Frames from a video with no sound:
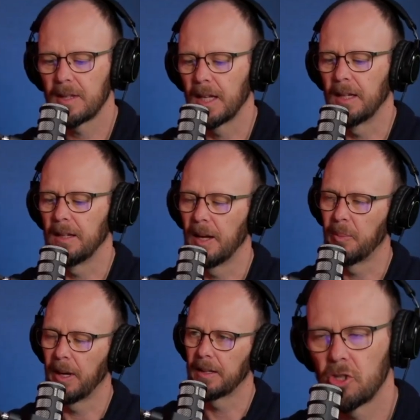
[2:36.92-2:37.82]
thing
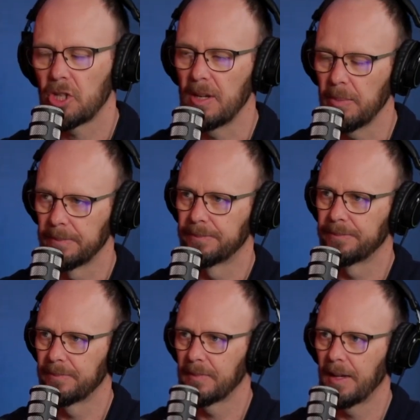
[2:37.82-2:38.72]
about sheep,
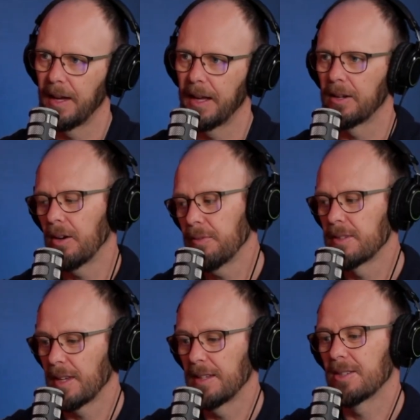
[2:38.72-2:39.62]
and I often
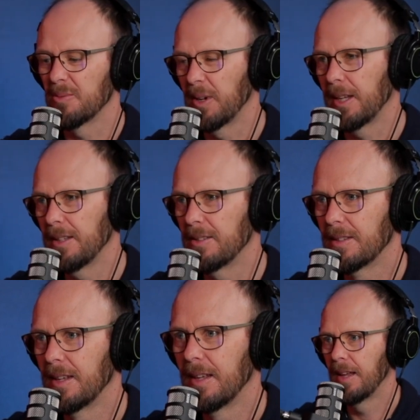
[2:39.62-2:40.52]
say this to my kids.
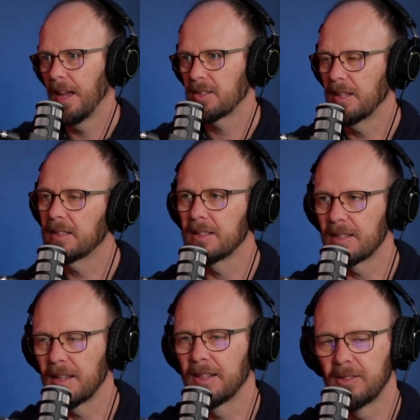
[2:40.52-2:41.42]
Actually, that didn't
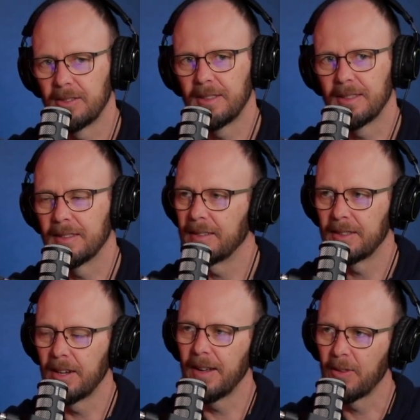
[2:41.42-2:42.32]
sound good, did it? I
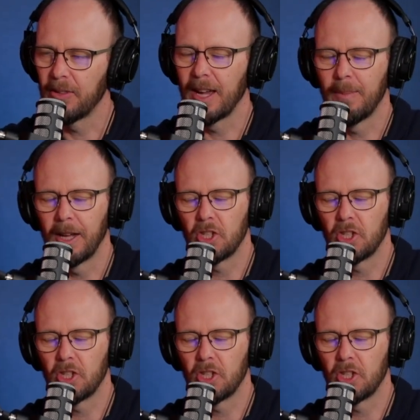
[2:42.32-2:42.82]
don't have a thing about